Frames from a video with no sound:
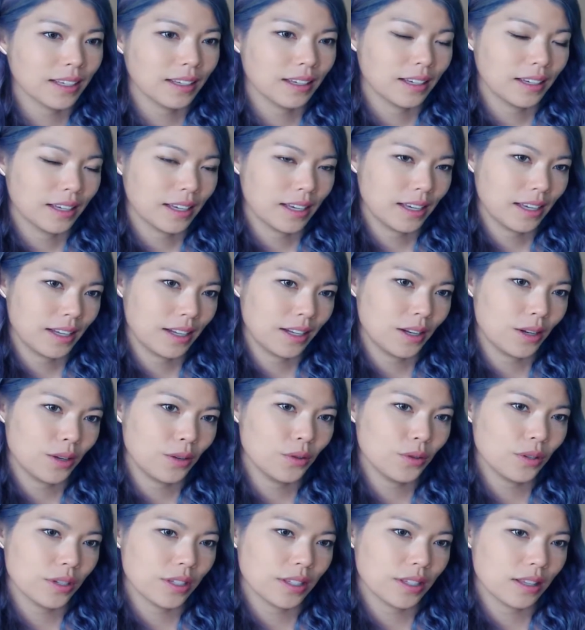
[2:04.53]
And it
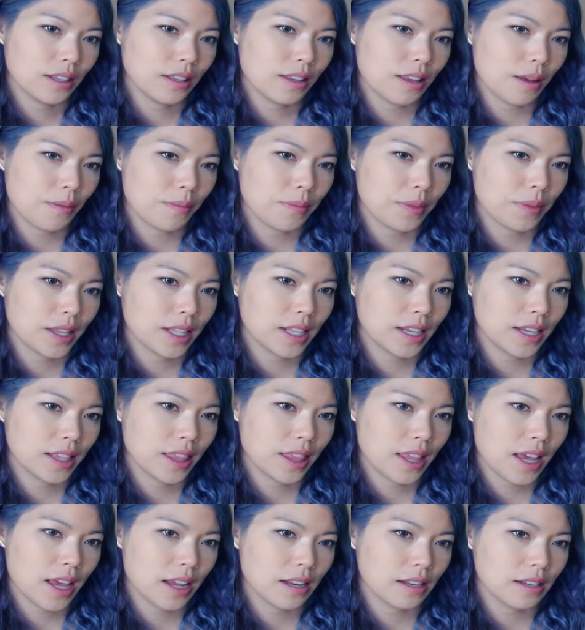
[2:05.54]
looks something like
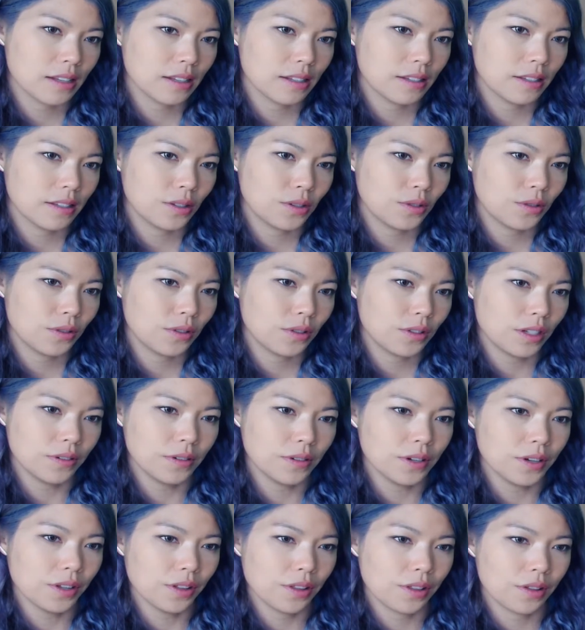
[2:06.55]
that. 2,
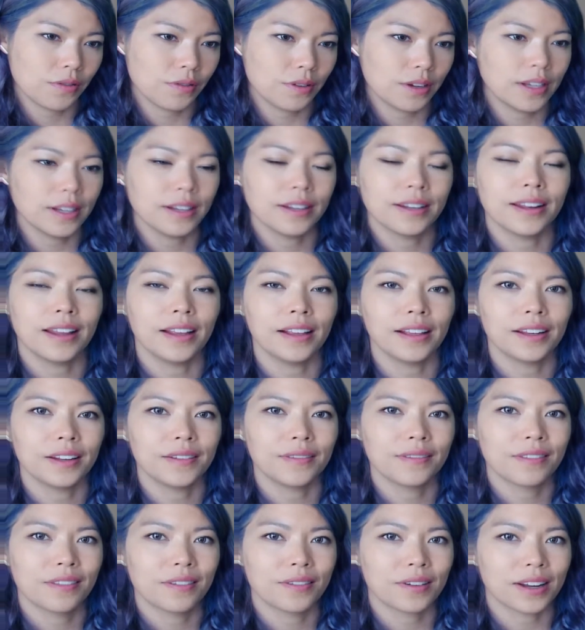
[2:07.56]
0, 3, negative
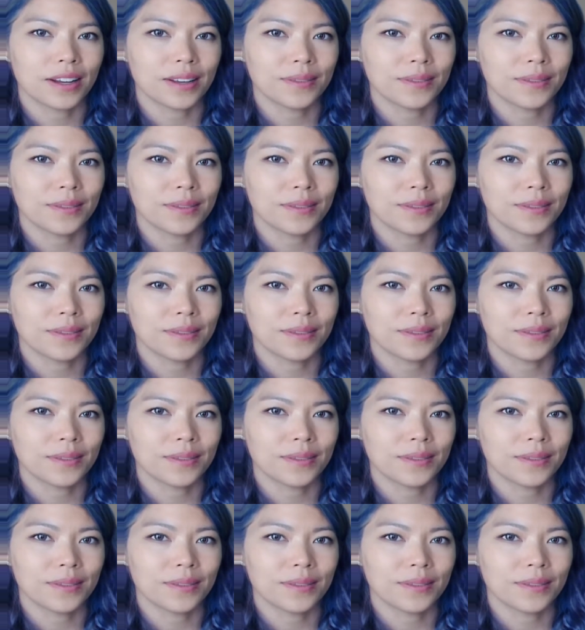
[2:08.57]
3.